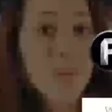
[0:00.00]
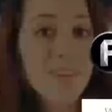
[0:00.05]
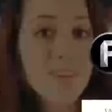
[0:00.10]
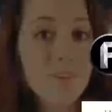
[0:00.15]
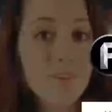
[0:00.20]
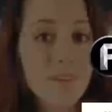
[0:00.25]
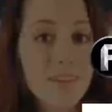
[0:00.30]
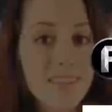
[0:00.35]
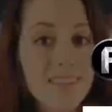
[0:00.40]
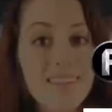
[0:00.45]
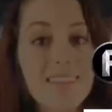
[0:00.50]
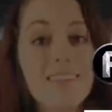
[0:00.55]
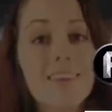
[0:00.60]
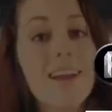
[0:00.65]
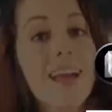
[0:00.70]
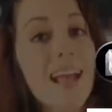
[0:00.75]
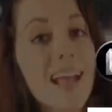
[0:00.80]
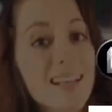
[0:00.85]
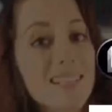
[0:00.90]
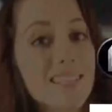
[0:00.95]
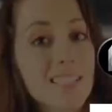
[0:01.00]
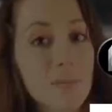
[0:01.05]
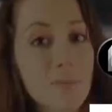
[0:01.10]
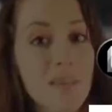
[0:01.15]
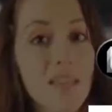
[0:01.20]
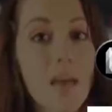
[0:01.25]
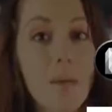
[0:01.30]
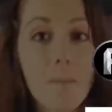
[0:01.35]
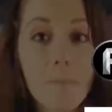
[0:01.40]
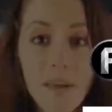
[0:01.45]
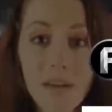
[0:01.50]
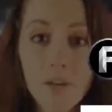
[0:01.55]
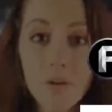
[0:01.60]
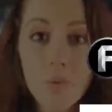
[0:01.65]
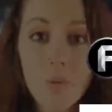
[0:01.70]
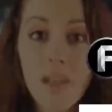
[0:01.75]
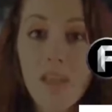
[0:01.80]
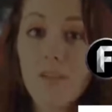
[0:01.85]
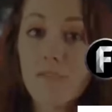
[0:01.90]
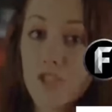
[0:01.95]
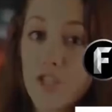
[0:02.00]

Impulse is produced by the Freedom